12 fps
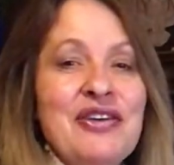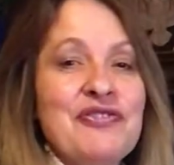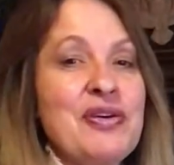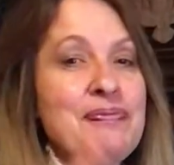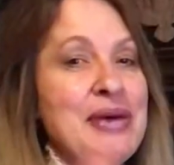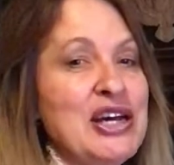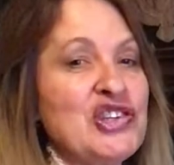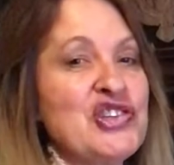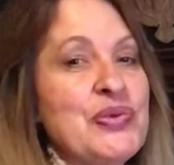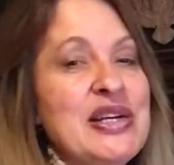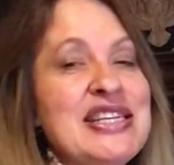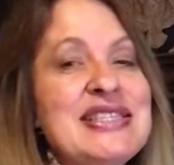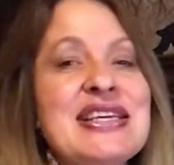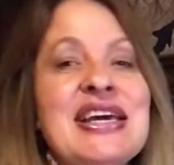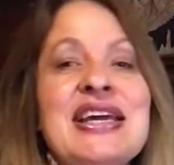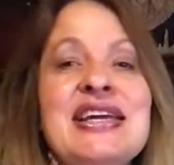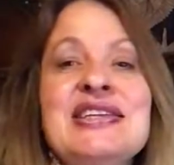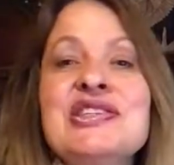from March
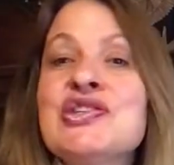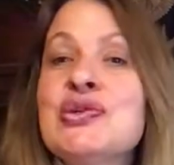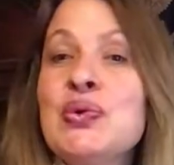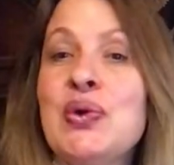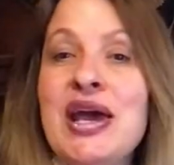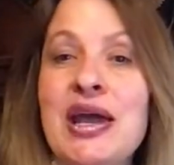22nd to